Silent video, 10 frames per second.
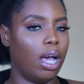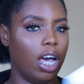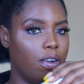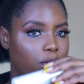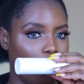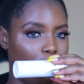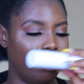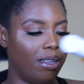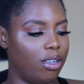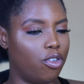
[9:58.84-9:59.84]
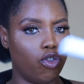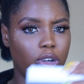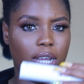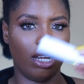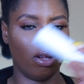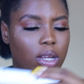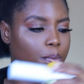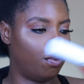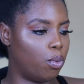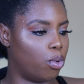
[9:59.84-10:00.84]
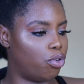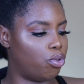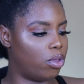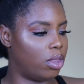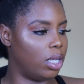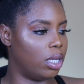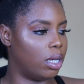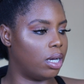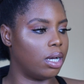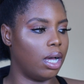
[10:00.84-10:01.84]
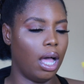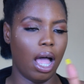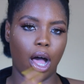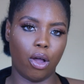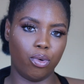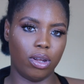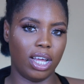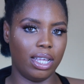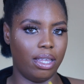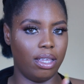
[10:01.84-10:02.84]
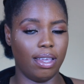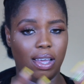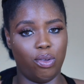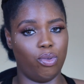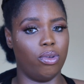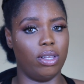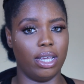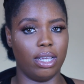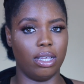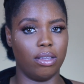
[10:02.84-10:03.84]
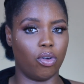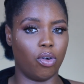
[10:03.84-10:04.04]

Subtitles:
I recommend this. Try it out, let me know what you think, how you like it, how you don't like it.